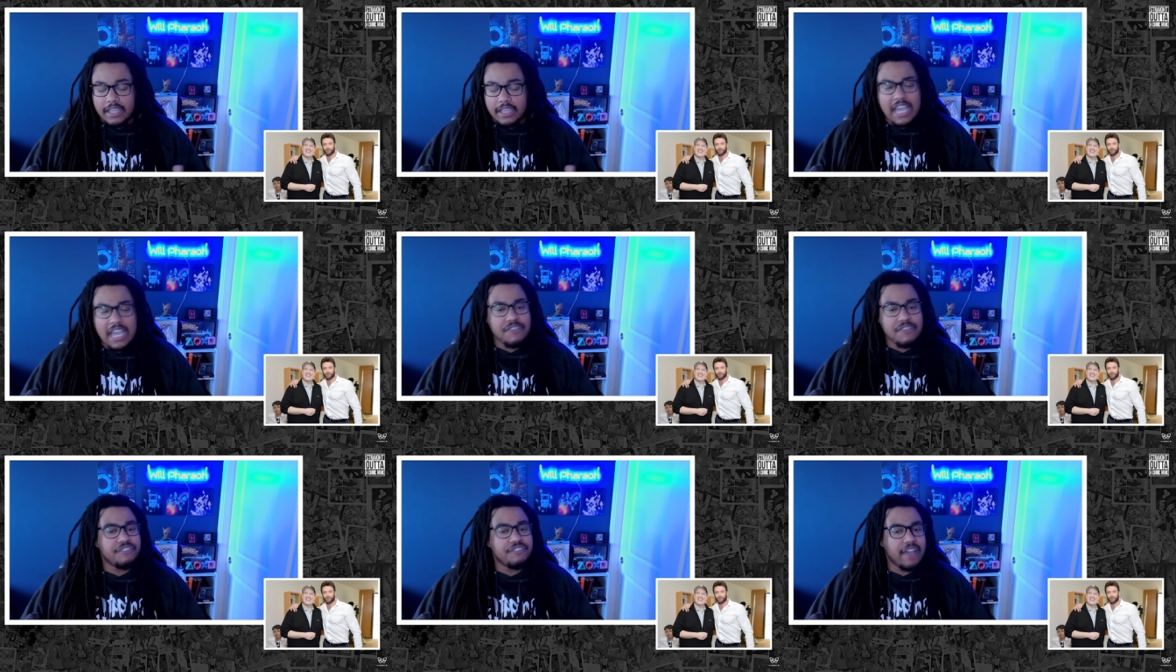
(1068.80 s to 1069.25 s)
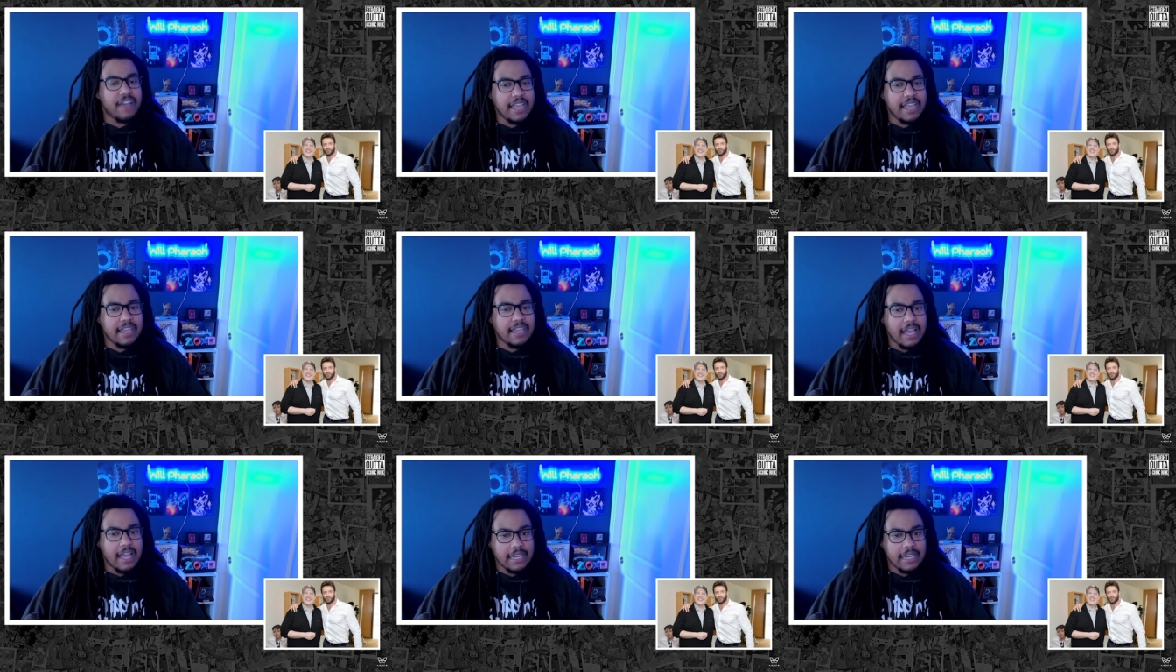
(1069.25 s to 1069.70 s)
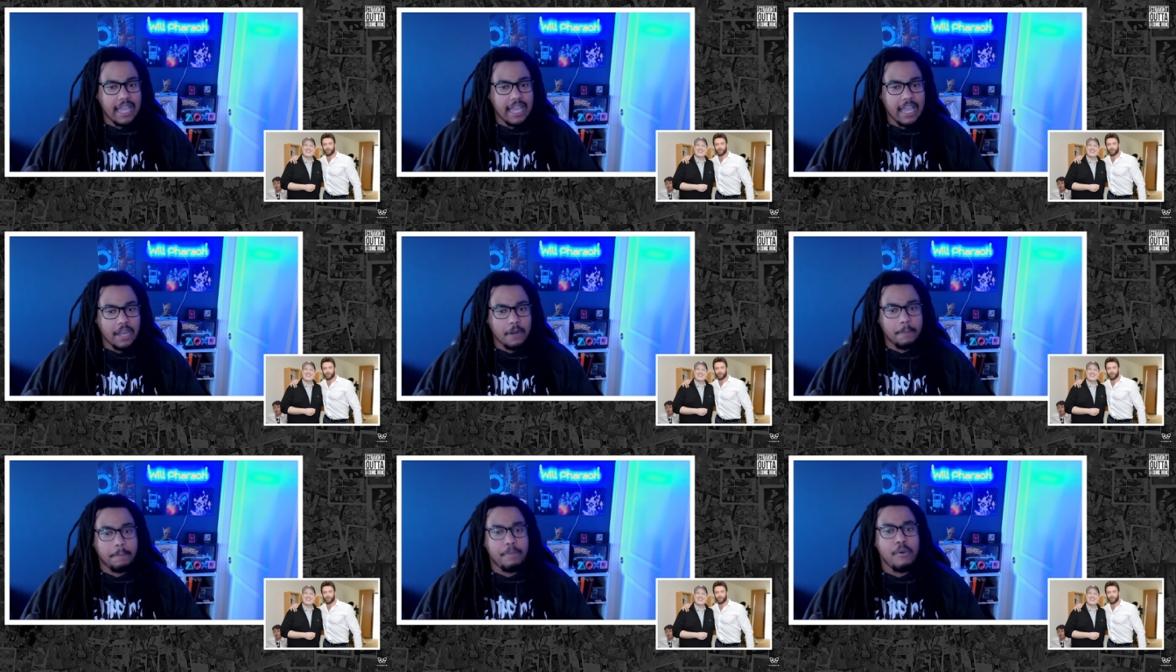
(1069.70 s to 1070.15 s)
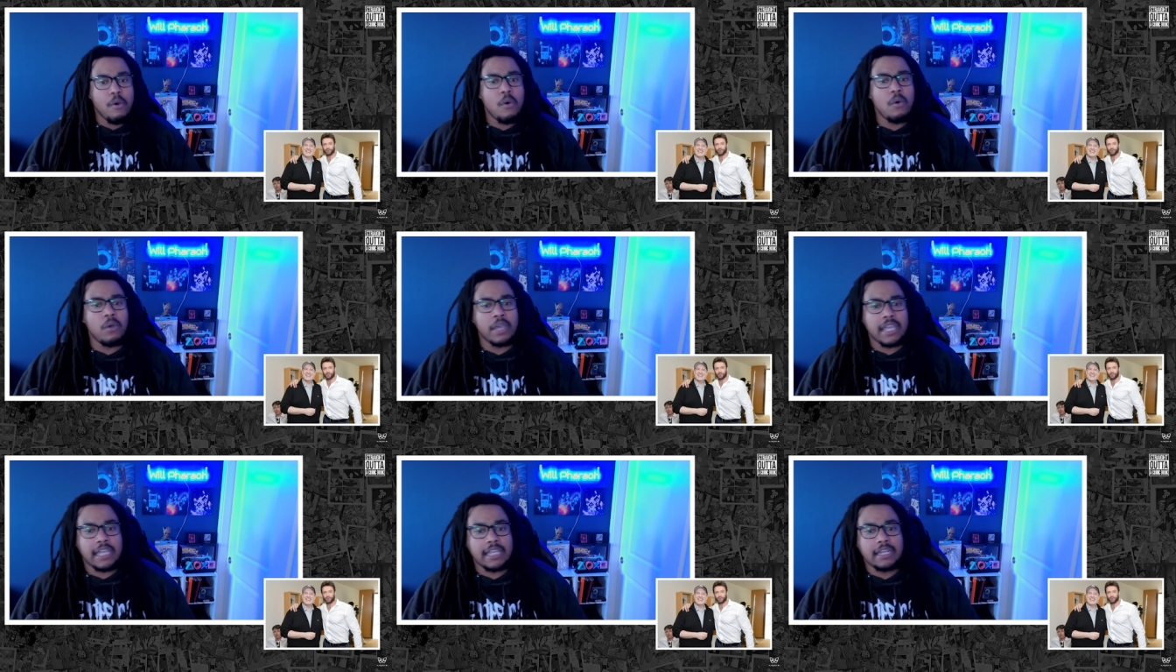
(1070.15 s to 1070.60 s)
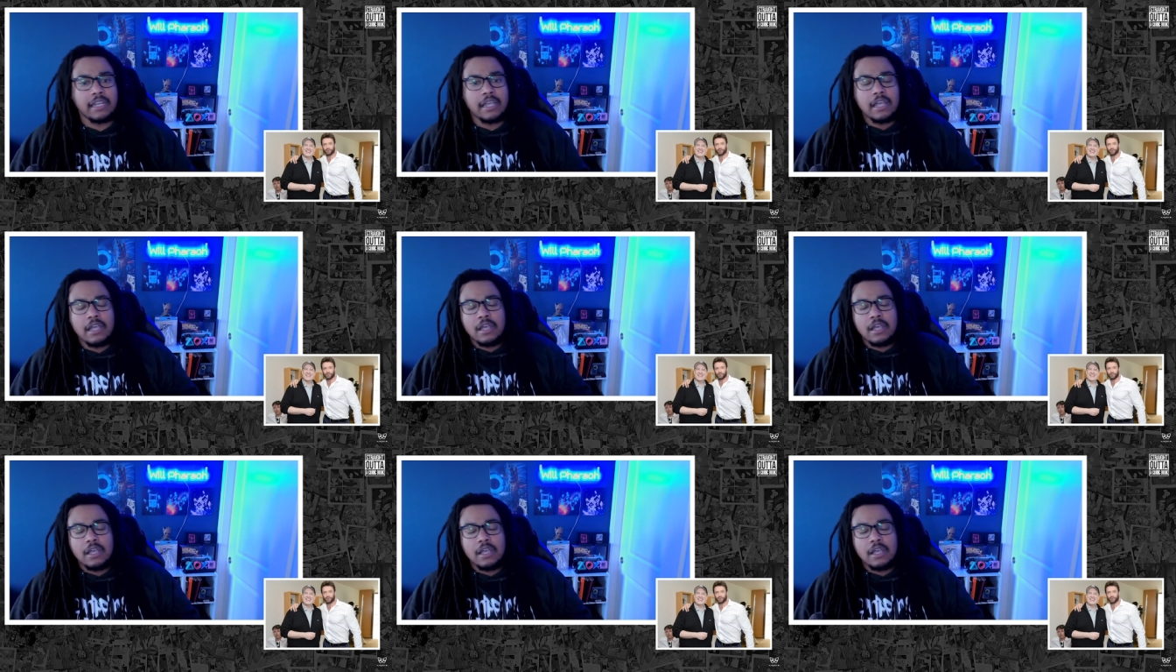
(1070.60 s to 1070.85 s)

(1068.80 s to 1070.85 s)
Kevin Feige kind of had a point